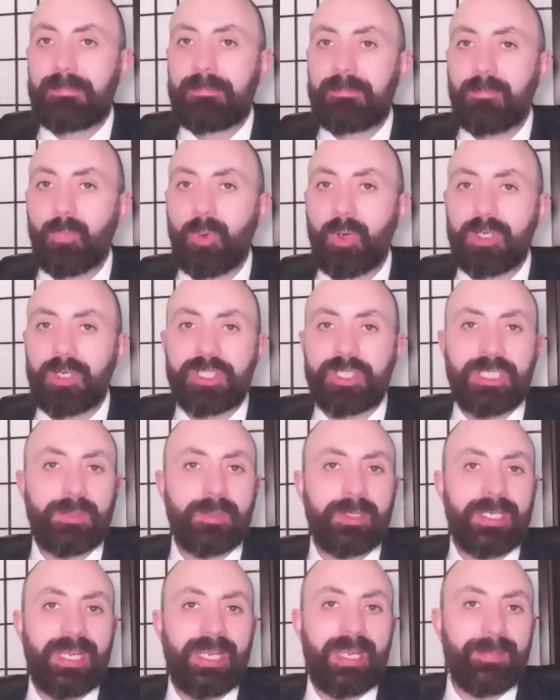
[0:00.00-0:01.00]
what she
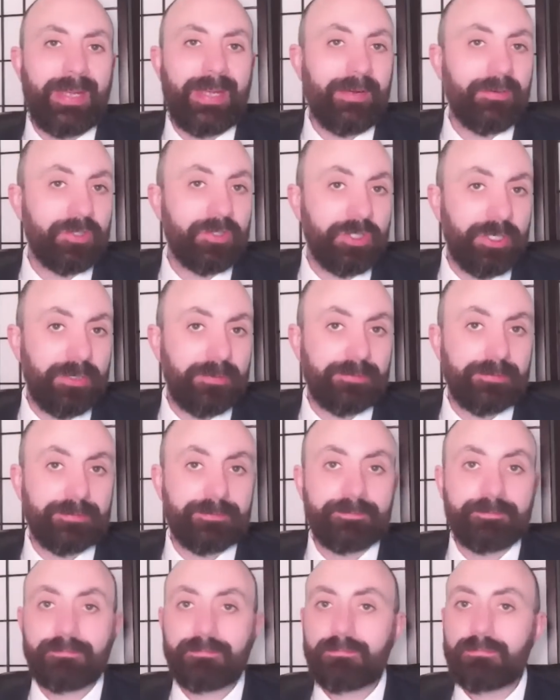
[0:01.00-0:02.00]
came out of,
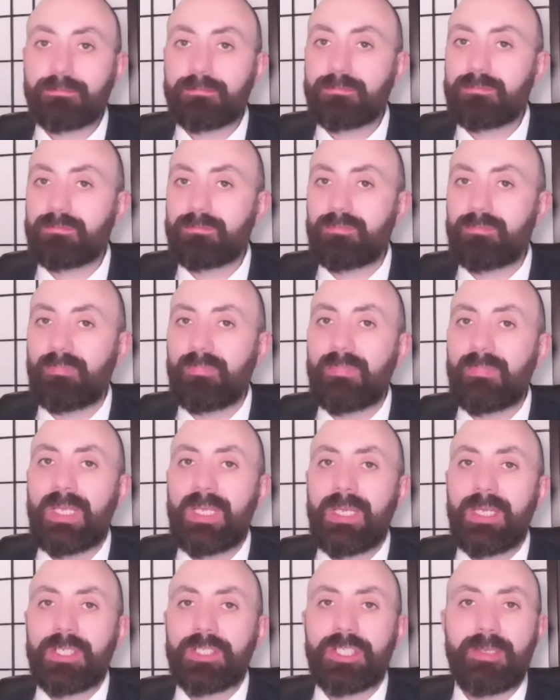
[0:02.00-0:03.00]

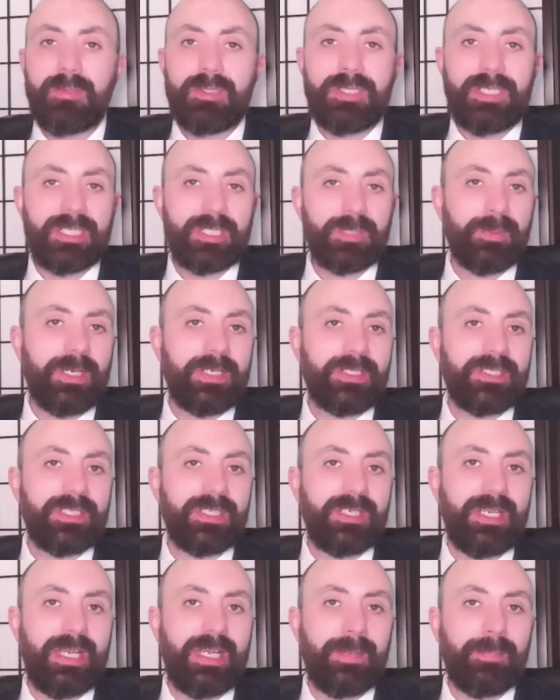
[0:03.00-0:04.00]
she was
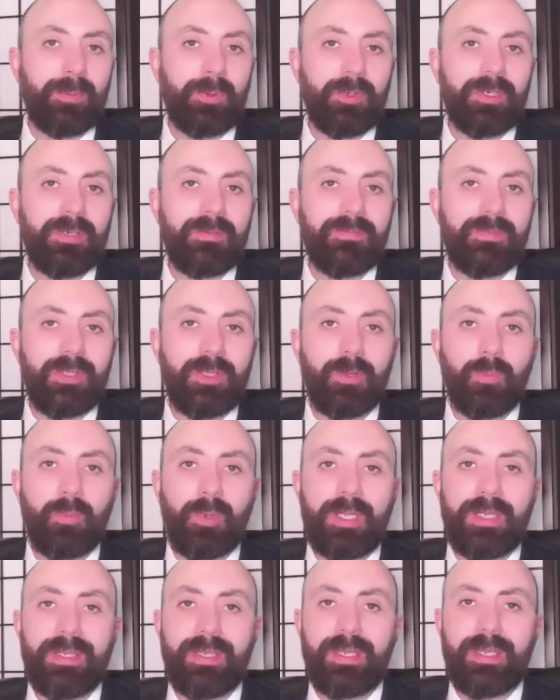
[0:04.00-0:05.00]
expressing their point of view
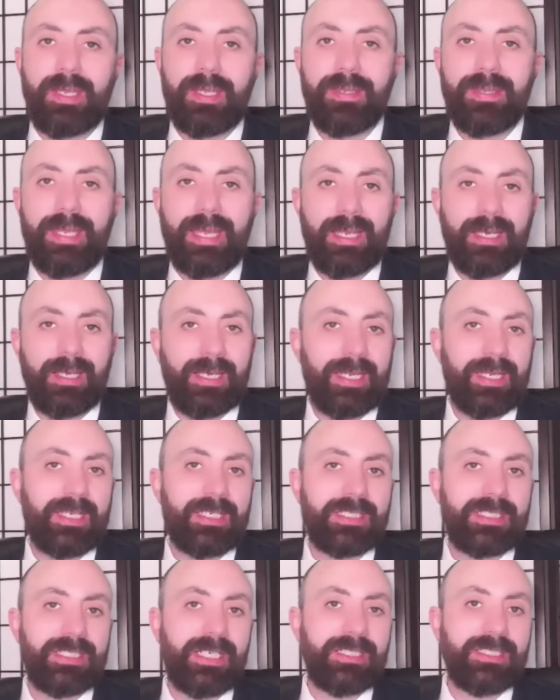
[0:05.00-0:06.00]
when that layer
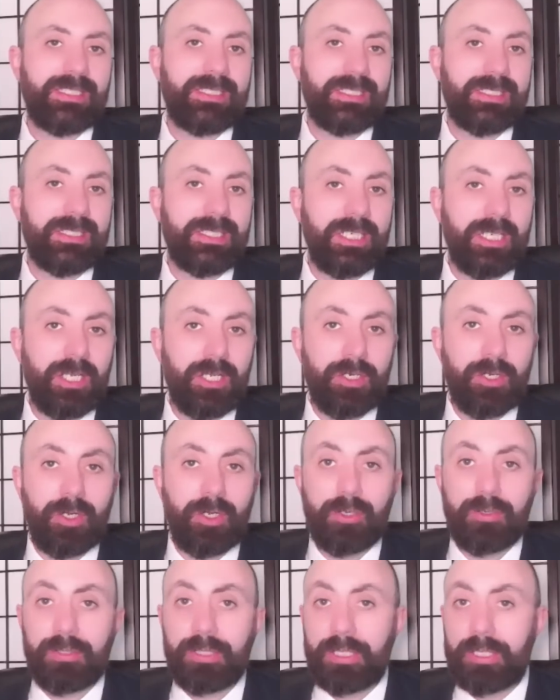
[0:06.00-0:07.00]
started to turn
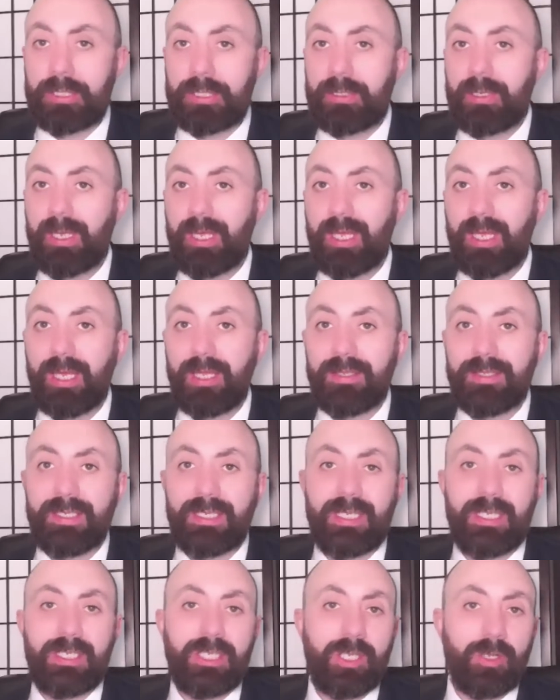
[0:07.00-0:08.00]
on the
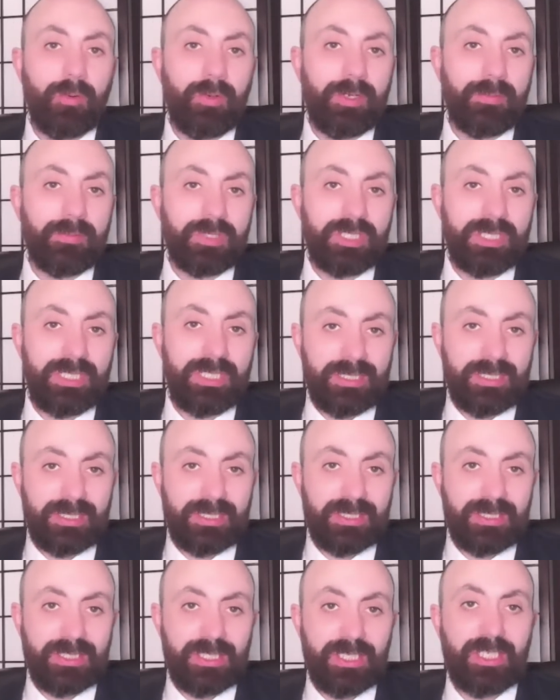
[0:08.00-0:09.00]
EU. And it was starting
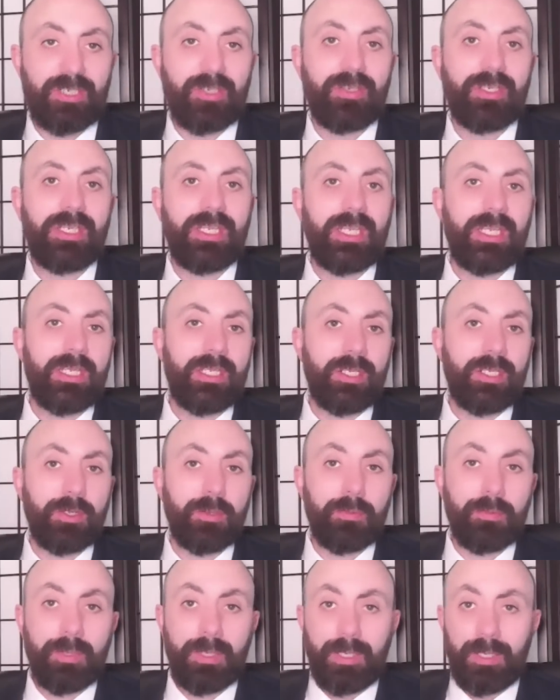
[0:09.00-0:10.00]
to turn on the
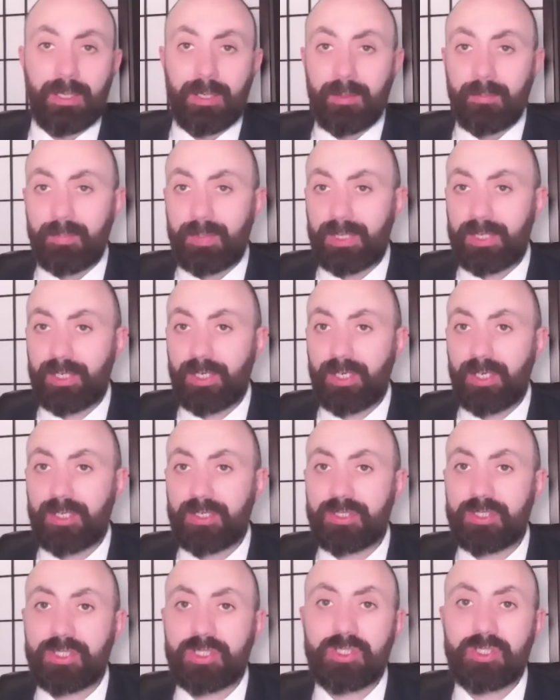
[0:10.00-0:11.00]
EU
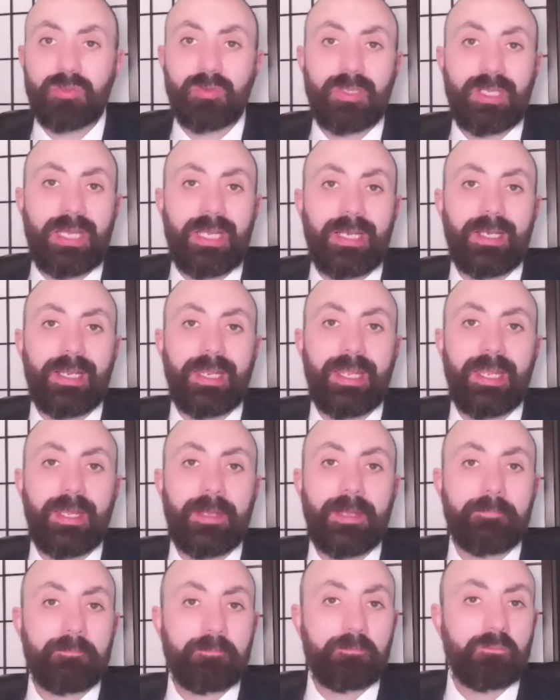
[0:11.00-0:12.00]
because that layer,